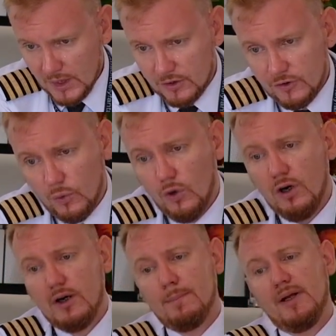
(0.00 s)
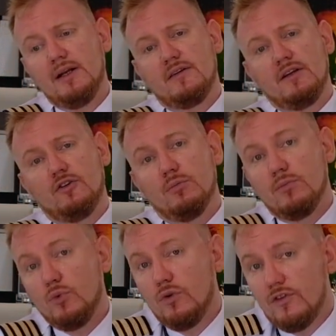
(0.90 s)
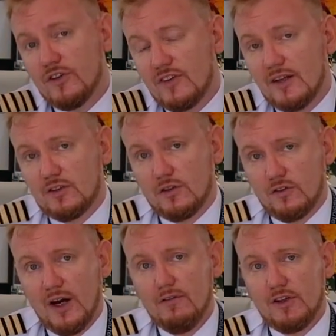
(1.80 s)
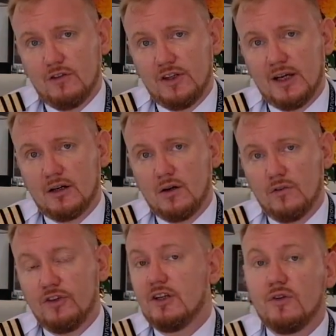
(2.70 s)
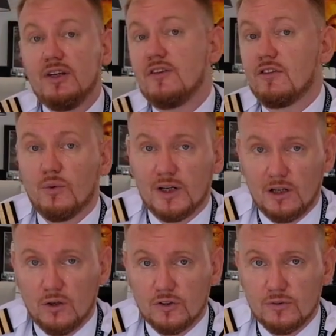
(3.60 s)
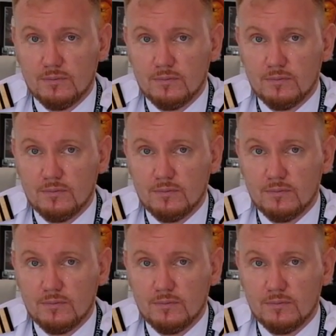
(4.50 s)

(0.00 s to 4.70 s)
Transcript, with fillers: your ability to move the center of gravity of the aircraft decreases quite a lot.